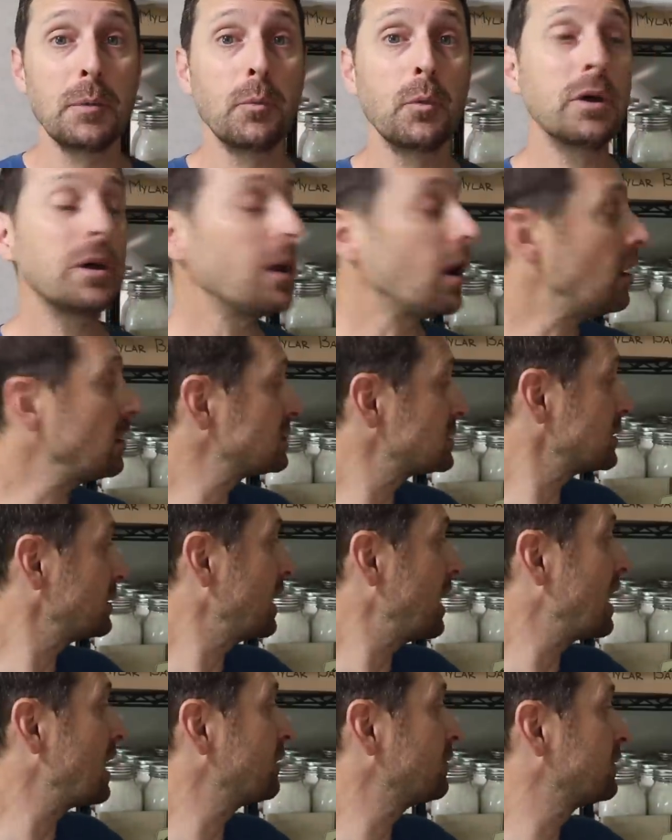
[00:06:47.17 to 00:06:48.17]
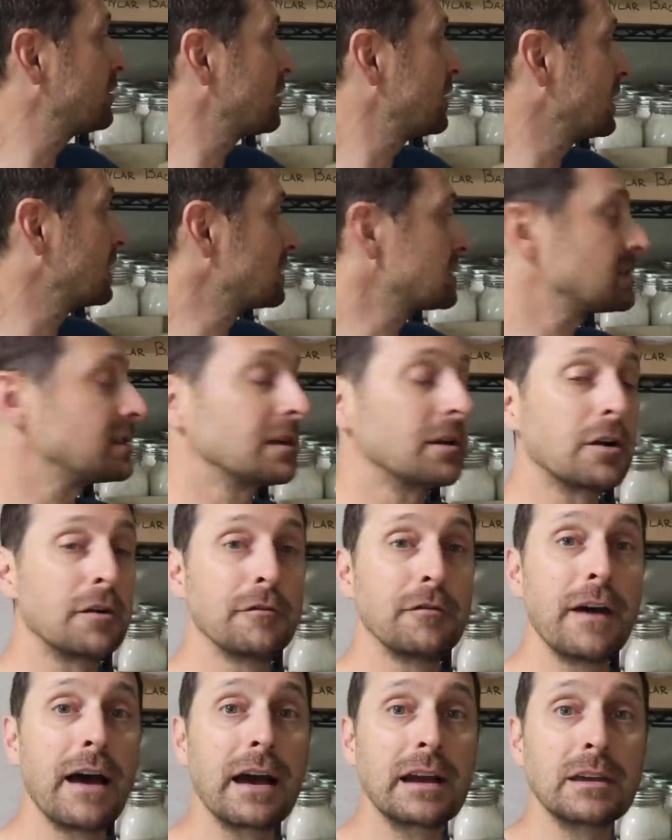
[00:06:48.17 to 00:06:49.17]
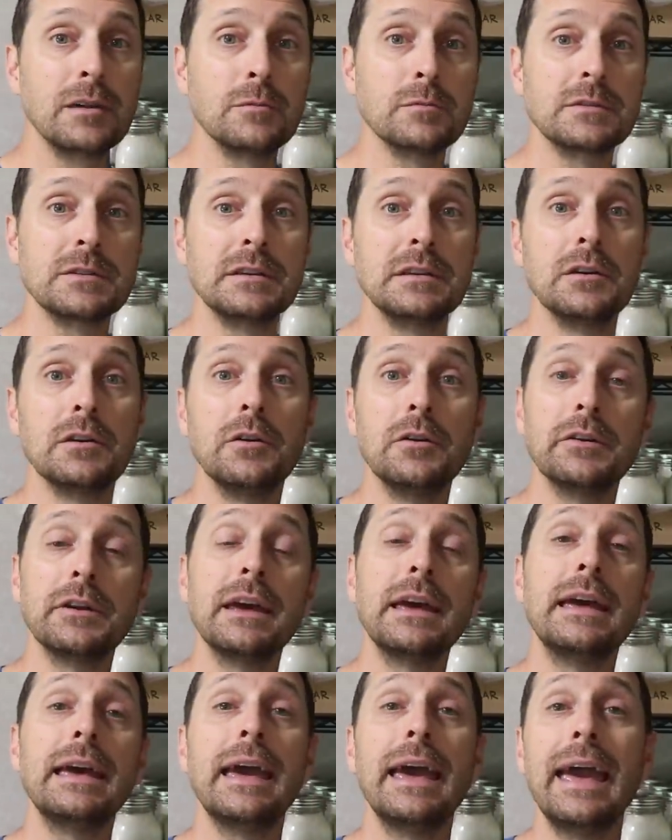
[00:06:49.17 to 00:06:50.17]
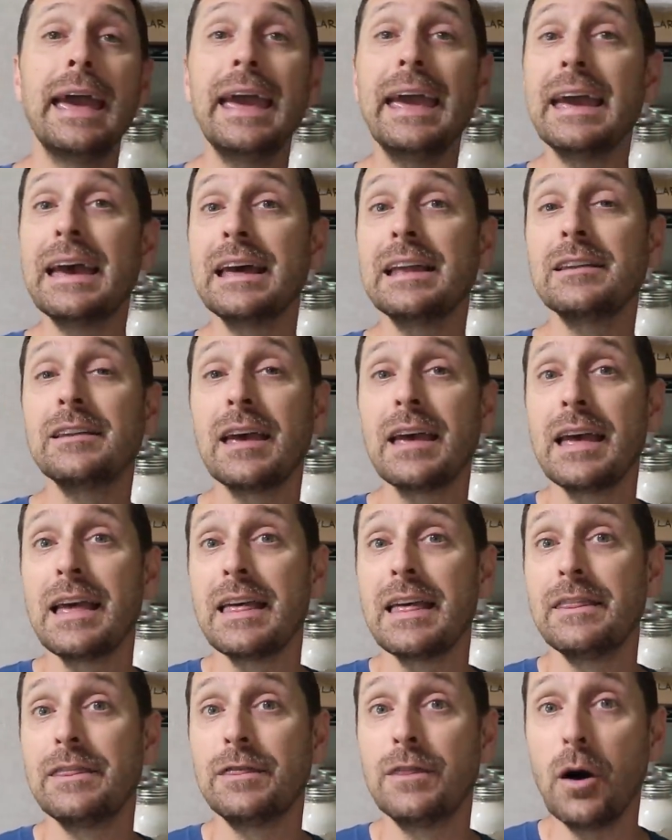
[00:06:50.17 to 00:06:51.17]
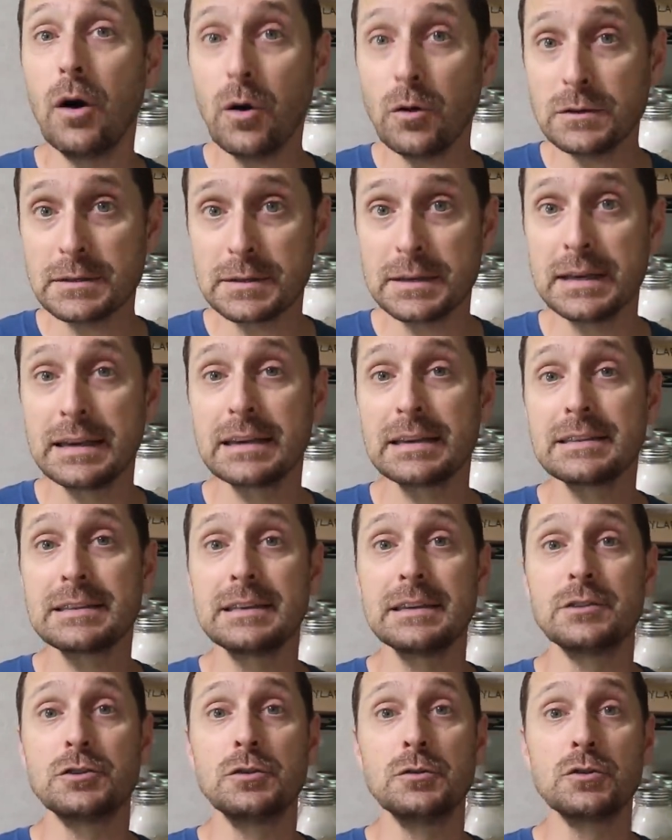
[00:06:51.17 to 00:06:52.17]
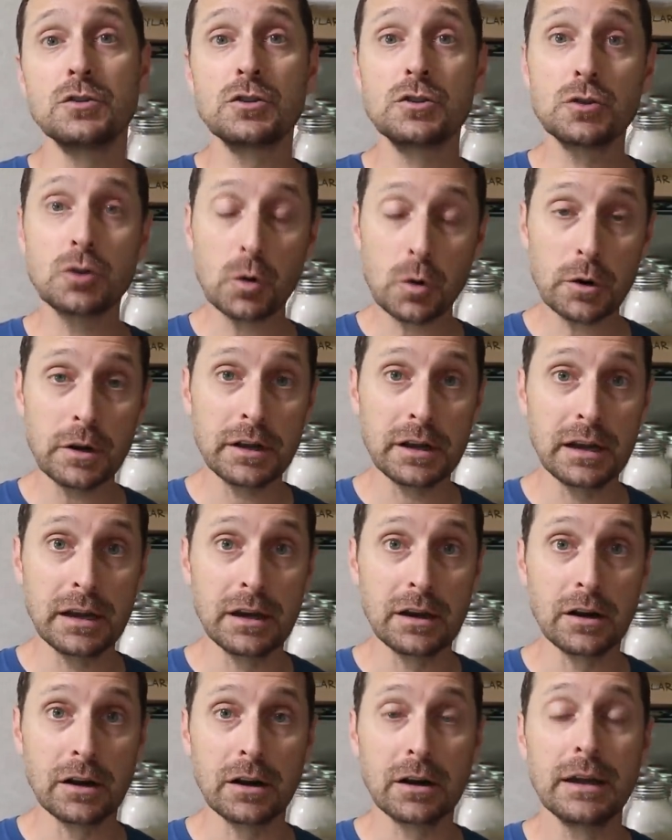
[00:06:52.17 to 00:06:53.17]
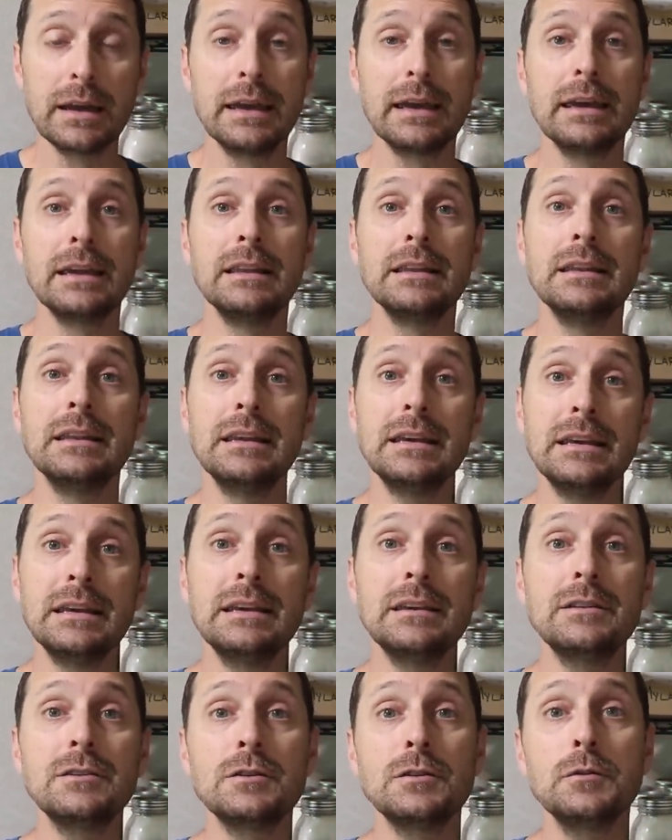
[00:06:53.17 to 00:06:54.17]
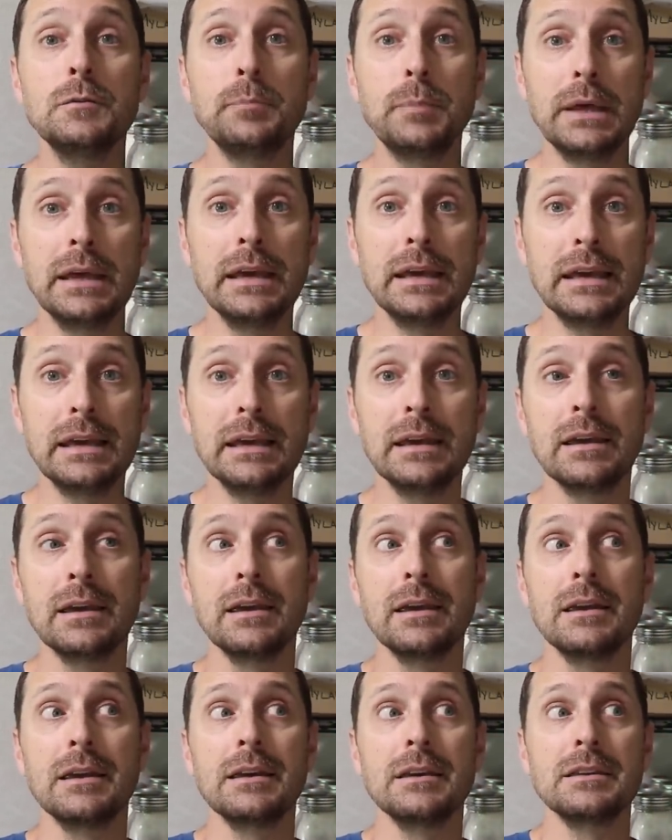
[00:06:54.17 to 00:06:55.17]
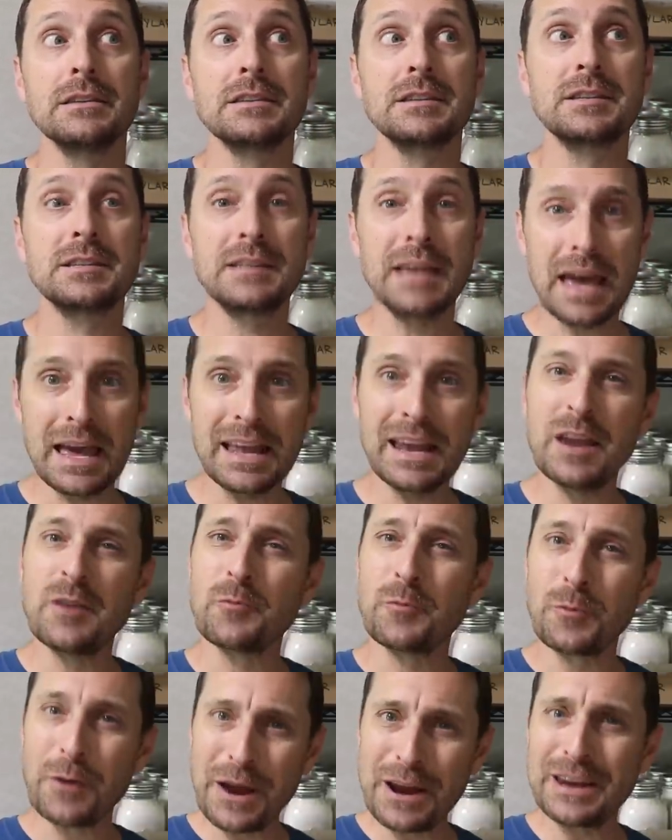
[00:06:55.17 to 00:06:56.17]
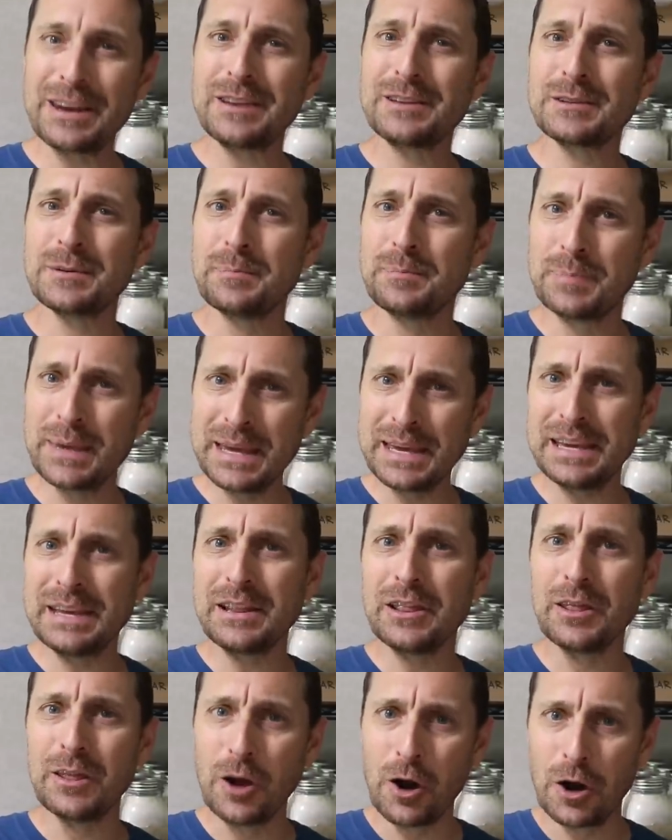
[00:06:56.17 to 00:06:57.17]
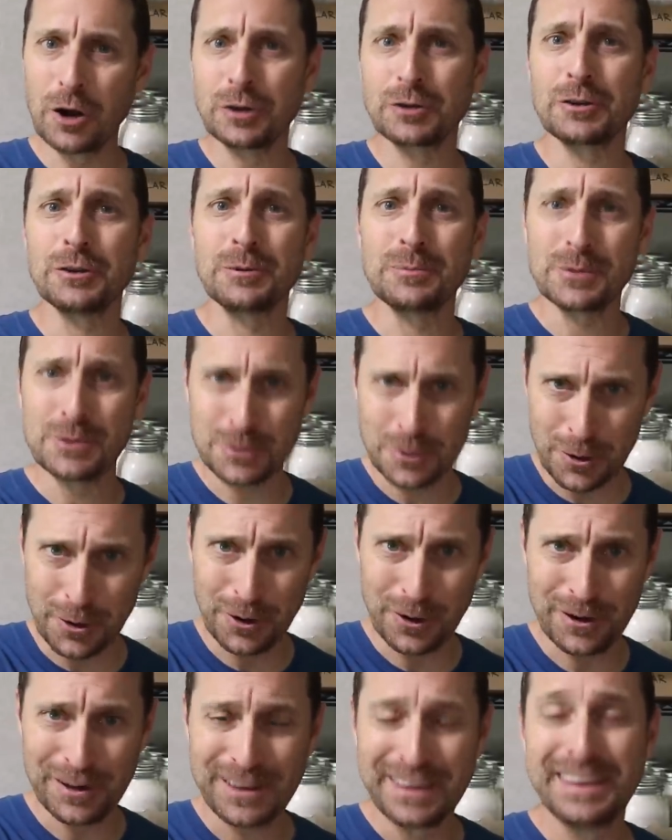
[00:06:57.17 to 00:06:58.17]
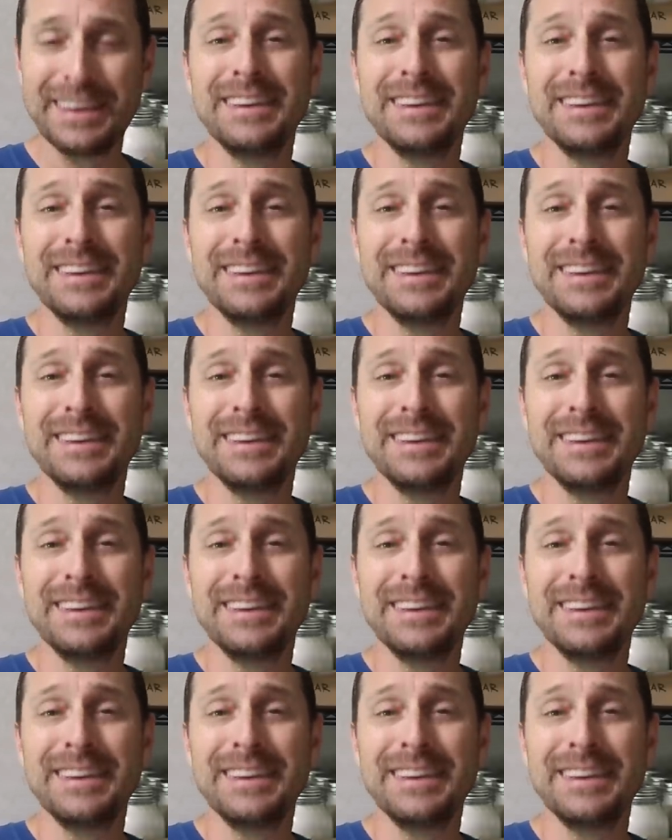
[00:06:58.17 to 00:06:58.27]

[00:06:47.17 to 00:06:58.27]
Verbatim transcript: We also have things that are vacuum sealed and those things that you store in here need to be set and ready to be long-term stored.